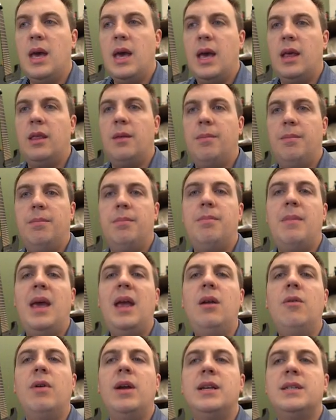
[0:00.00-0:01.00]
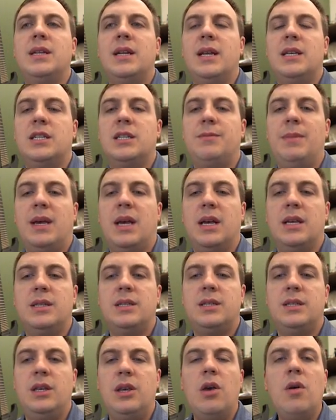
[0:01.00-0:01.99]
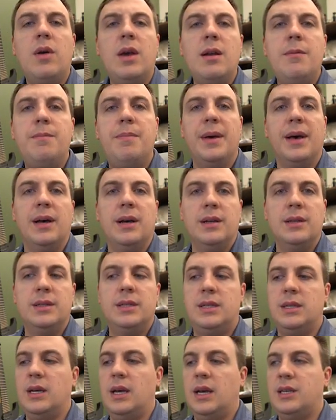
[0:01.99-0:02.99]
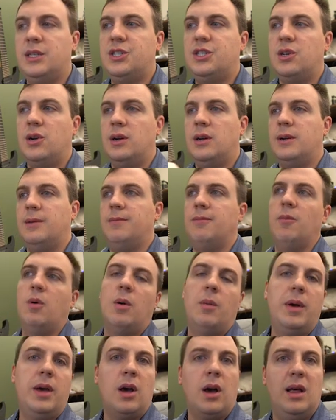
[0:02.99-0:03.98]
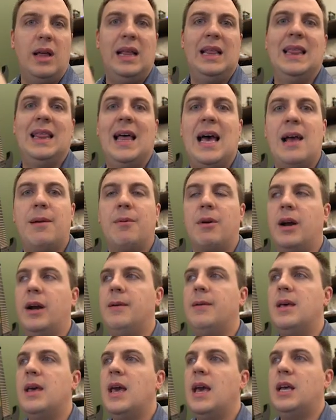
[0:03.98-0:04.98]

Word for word: And the main reason is, is because you could build a certain, what we call a library.